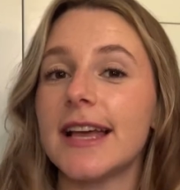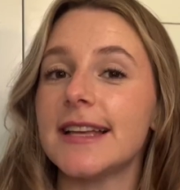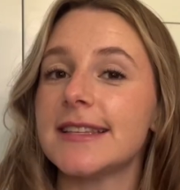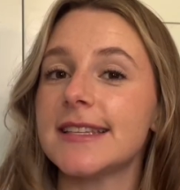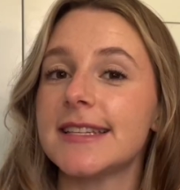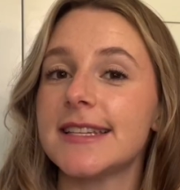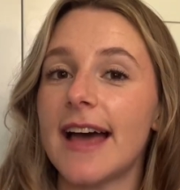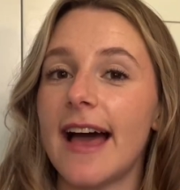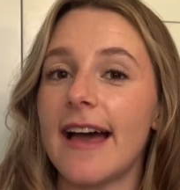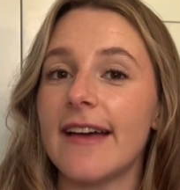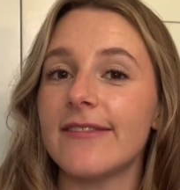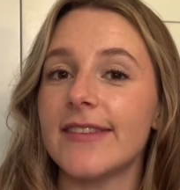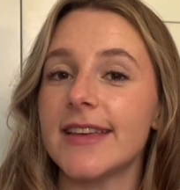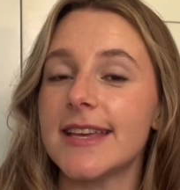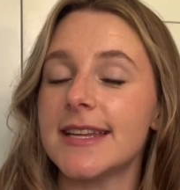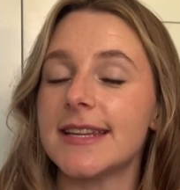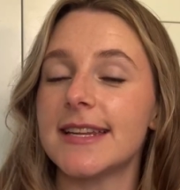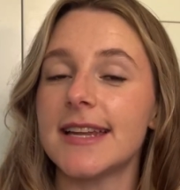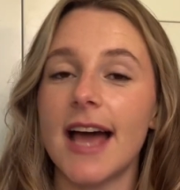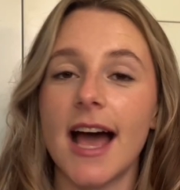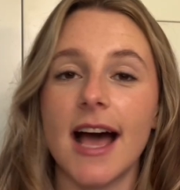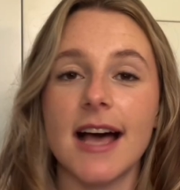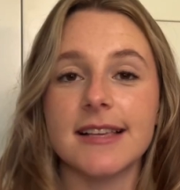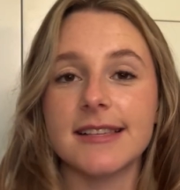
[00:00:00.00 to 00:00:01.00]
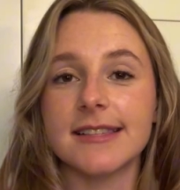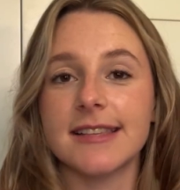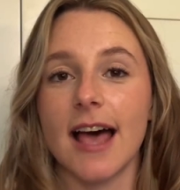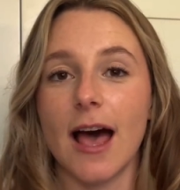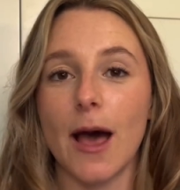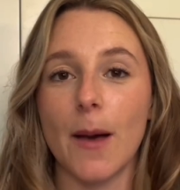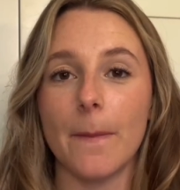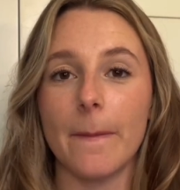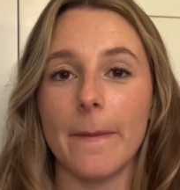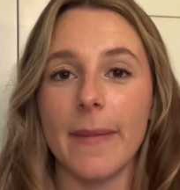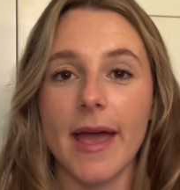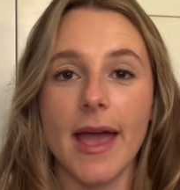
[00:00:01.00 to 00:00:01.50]
dive in.
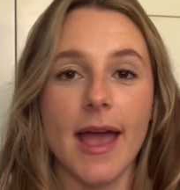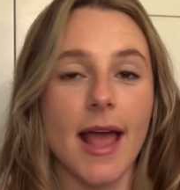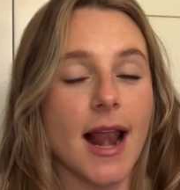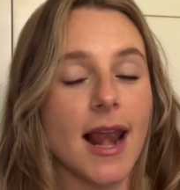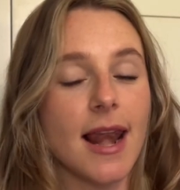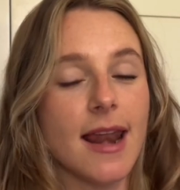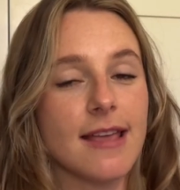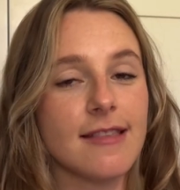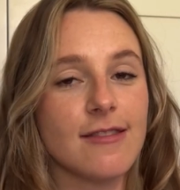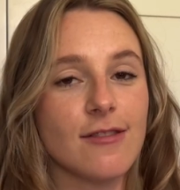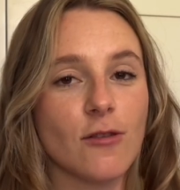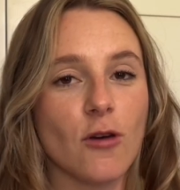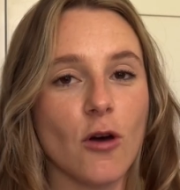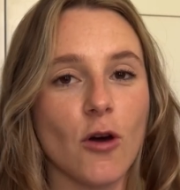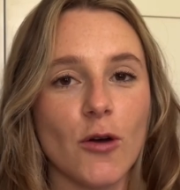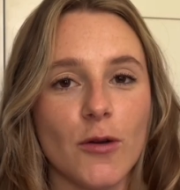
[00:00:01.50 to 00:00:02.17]
Asambe, let's go.